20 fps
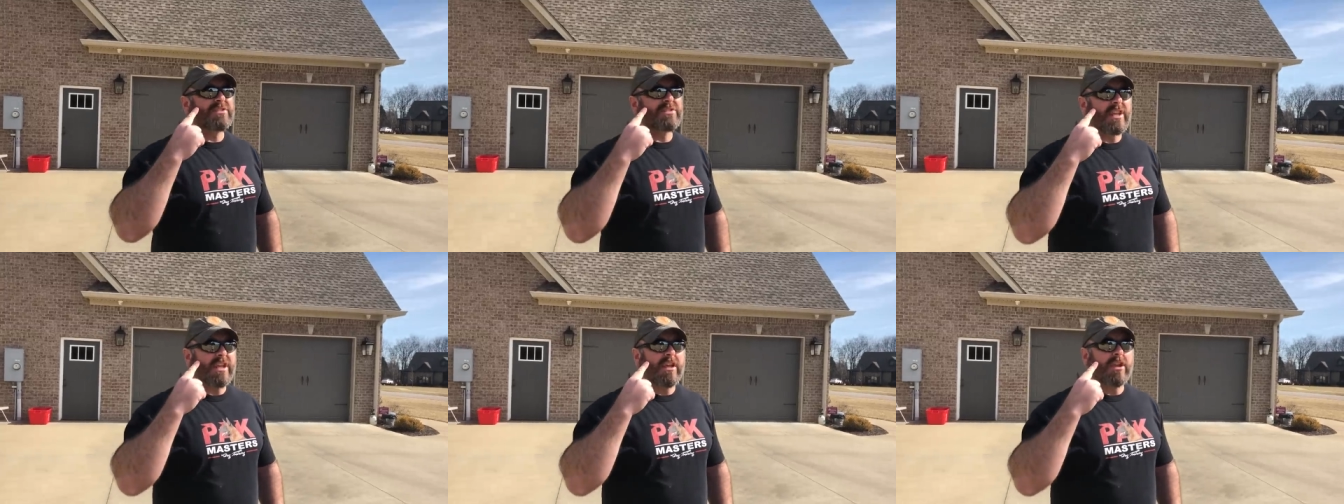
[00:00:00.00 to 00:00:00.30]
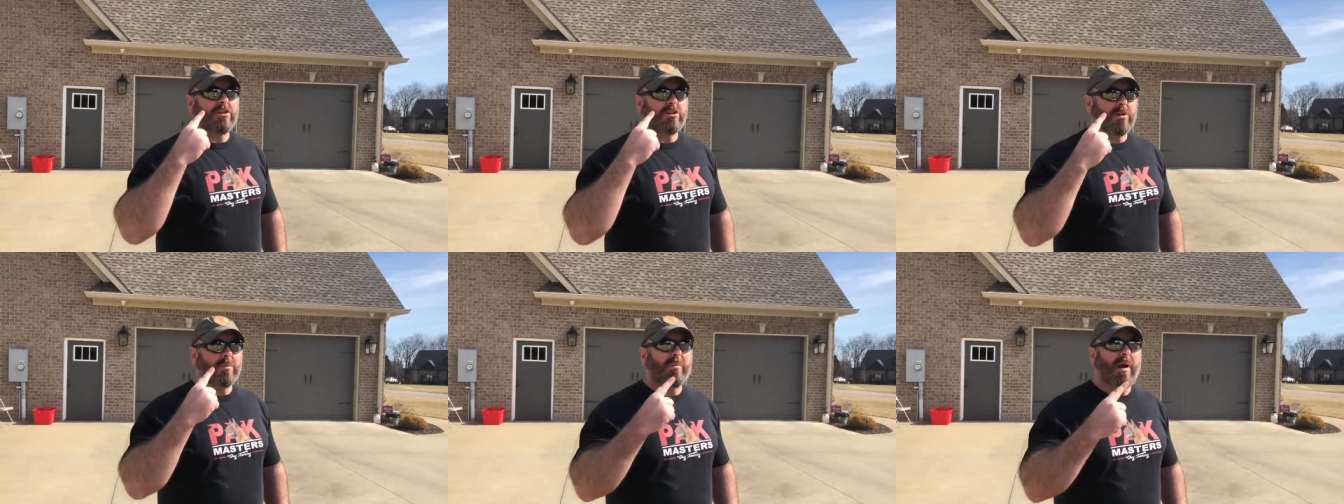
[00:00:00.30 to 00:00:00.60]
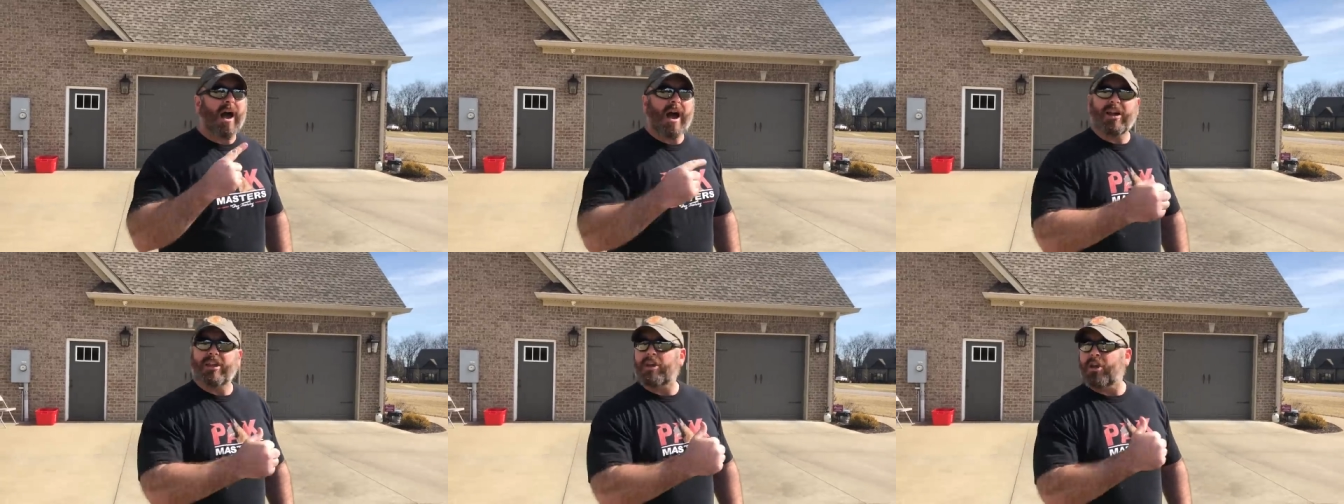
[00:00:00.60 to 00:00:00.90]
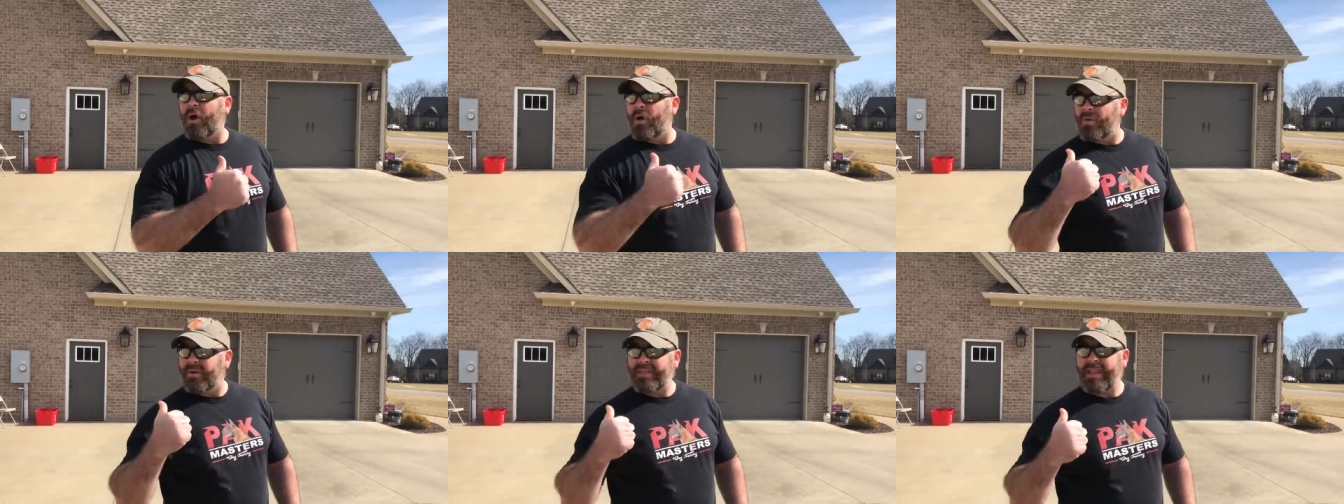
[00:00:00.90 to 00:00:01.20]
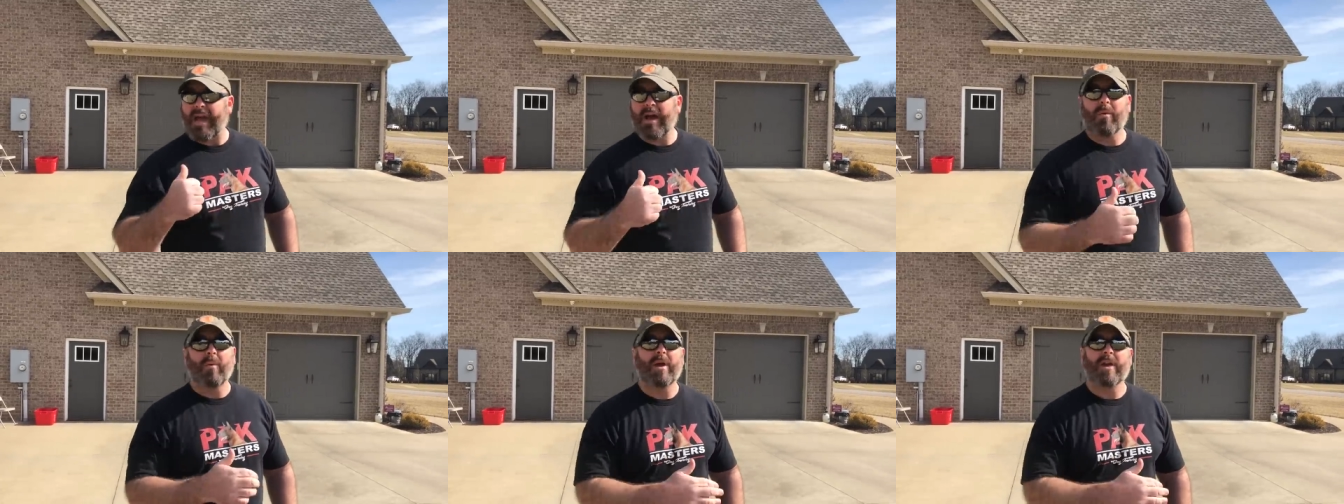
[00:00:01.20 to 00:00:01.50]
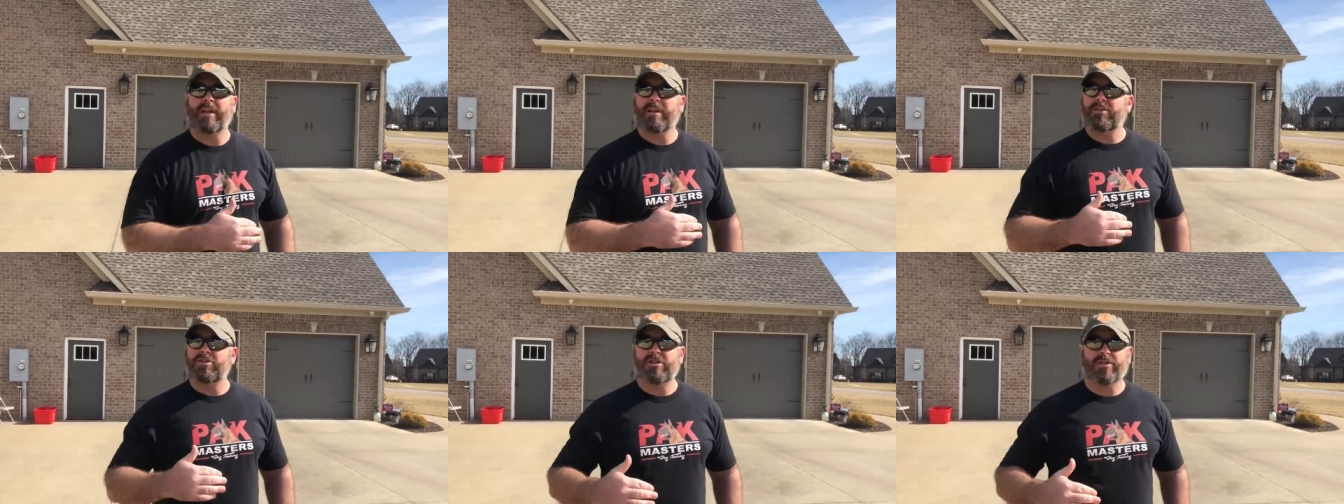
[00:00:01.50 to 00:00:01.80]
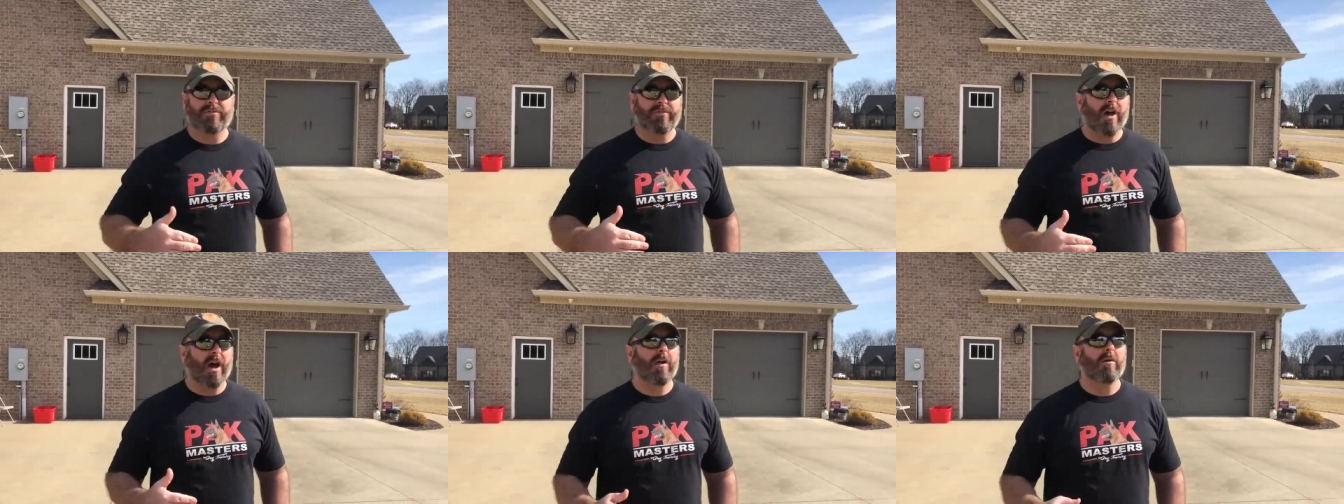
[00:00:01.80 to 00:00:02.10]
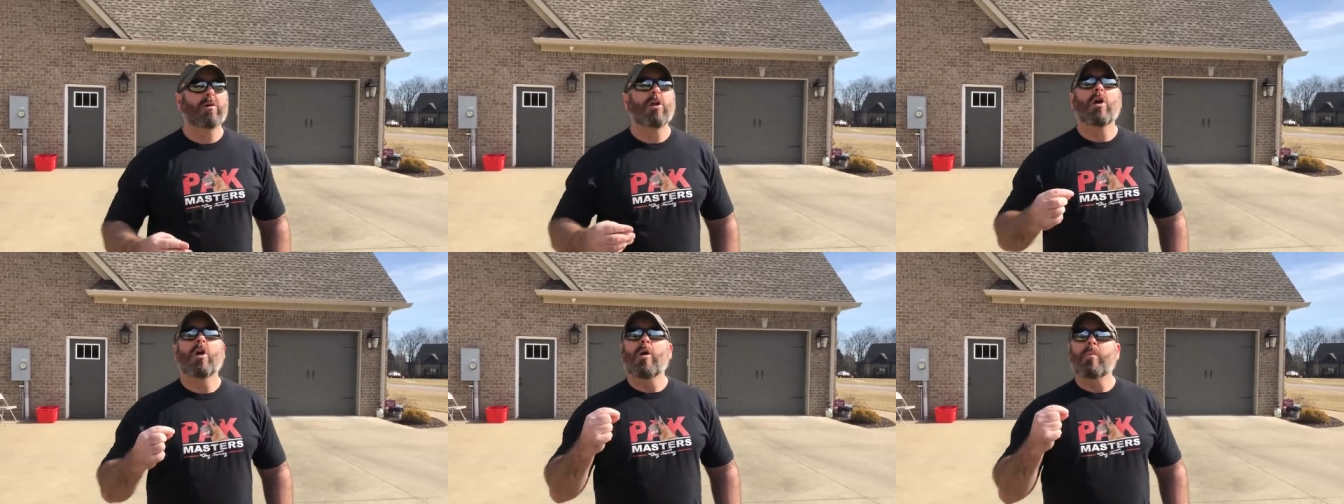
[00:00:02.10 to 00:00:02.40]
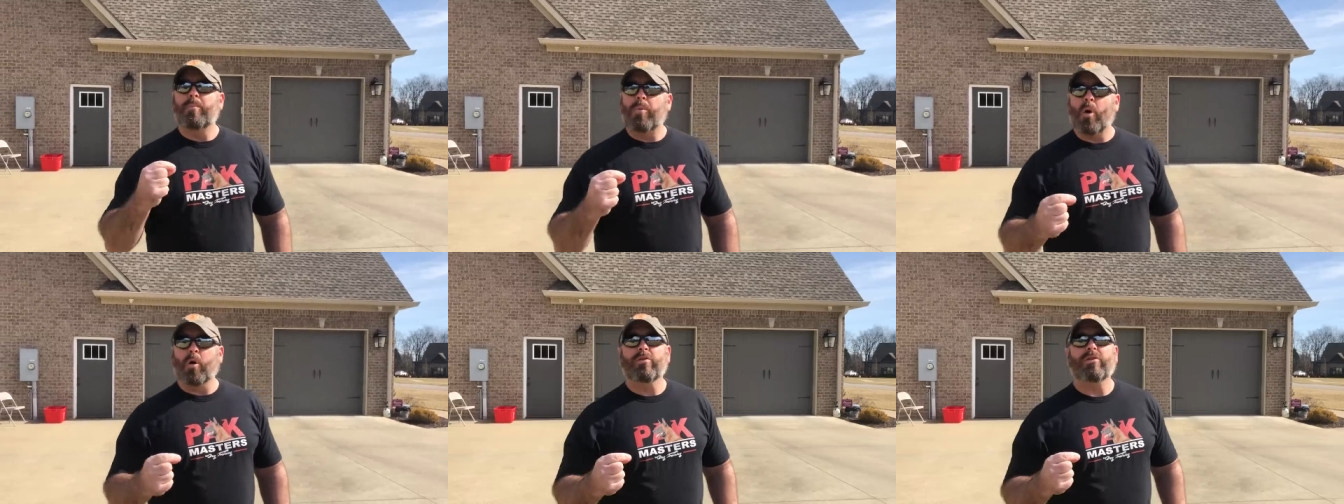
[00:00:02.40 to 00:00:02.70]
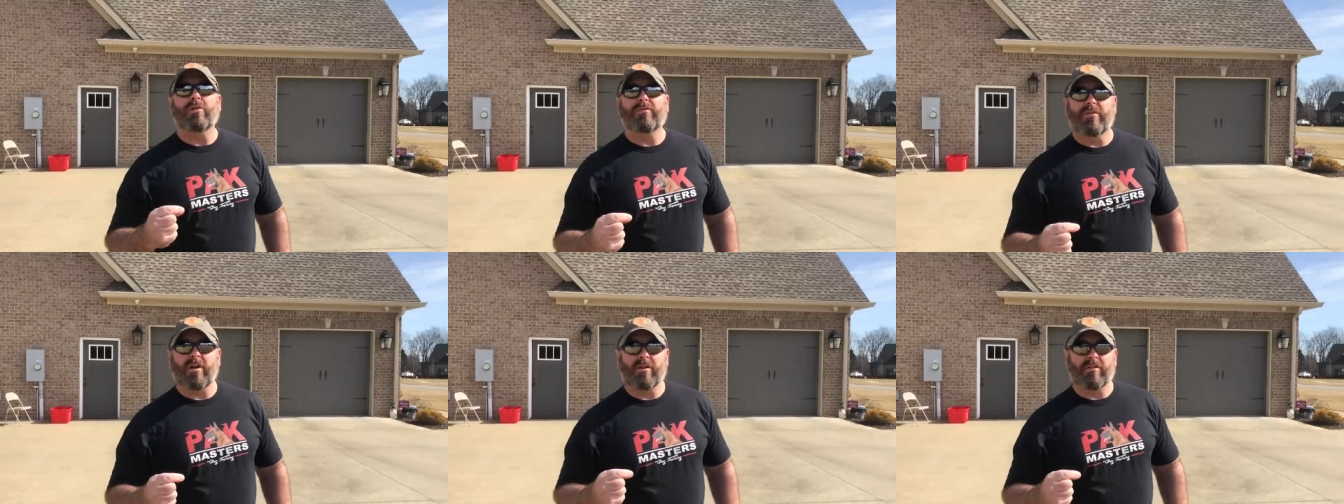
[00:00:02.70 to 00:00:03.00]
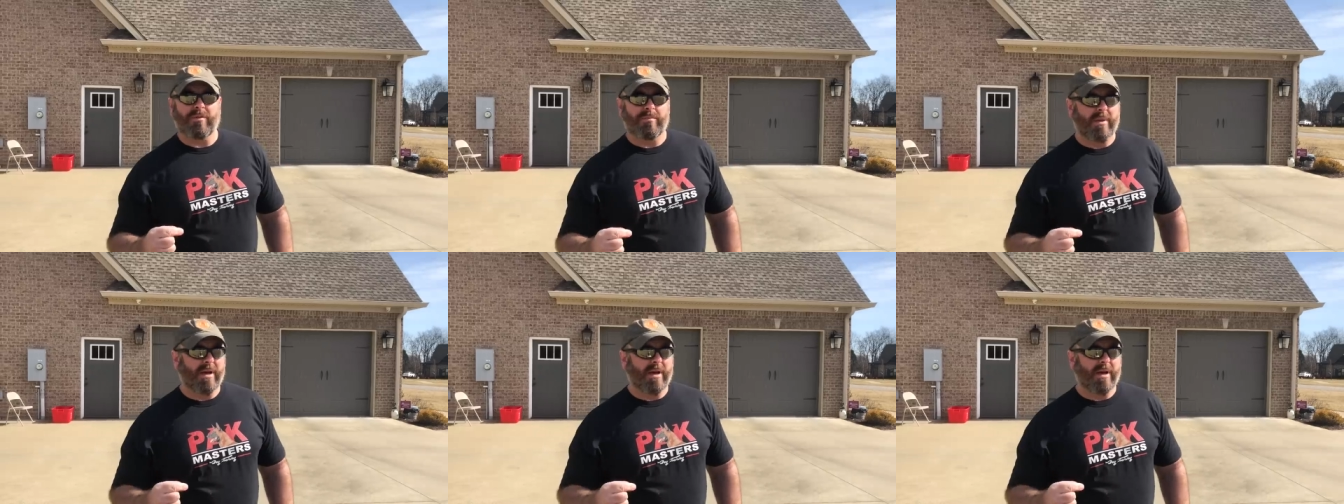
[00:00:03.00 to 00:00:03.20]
seeing your body going that way and just follow, both are very